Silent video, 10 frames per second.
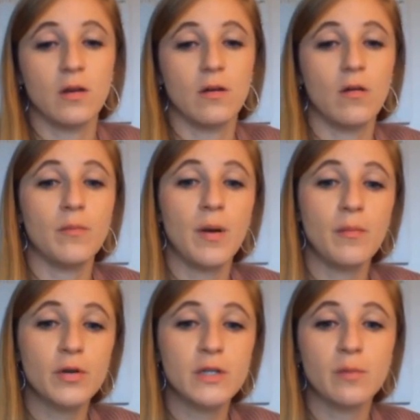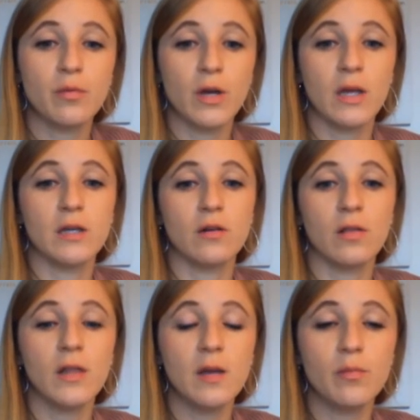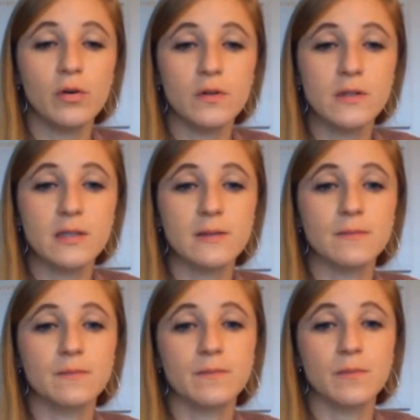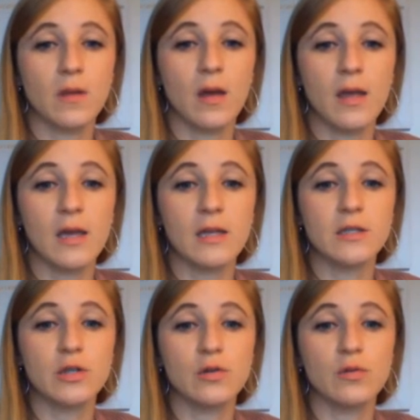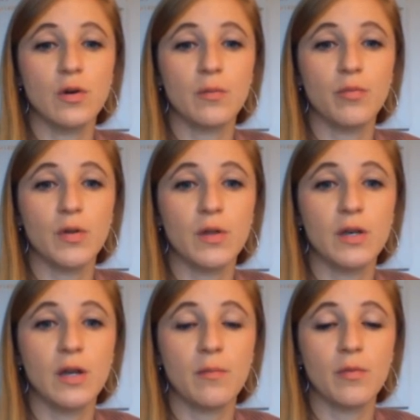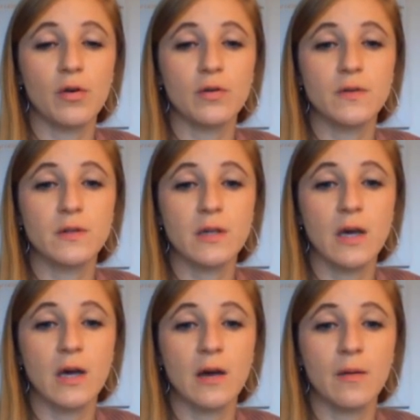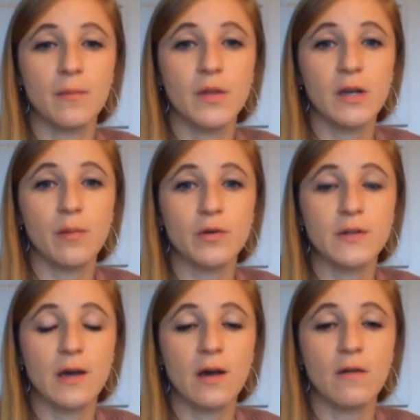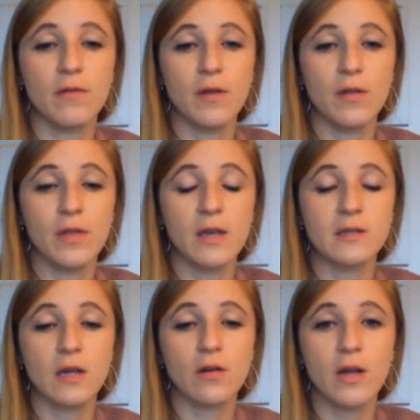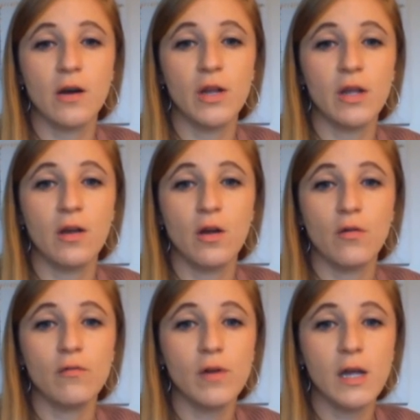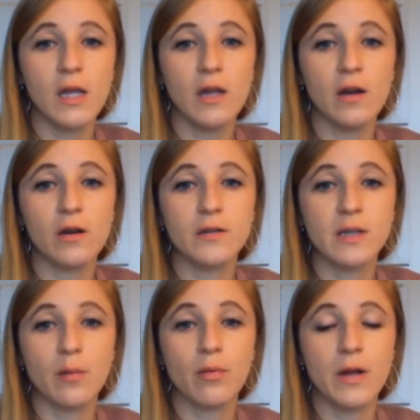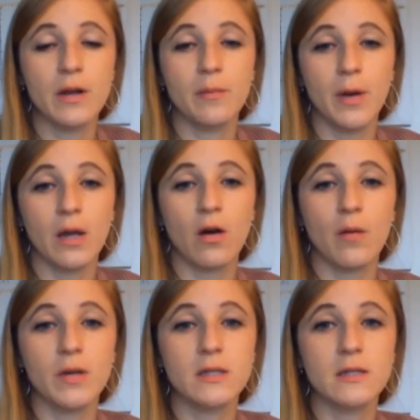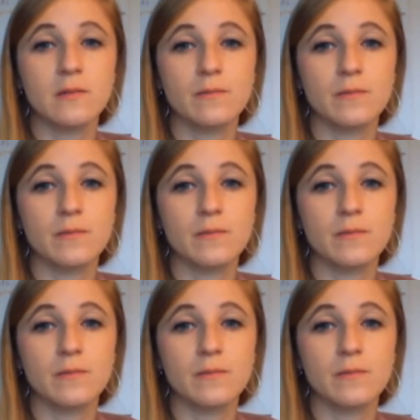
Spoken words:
Remember to put in your labels and to put the numbers of the things that you're counting right here, separated by commas.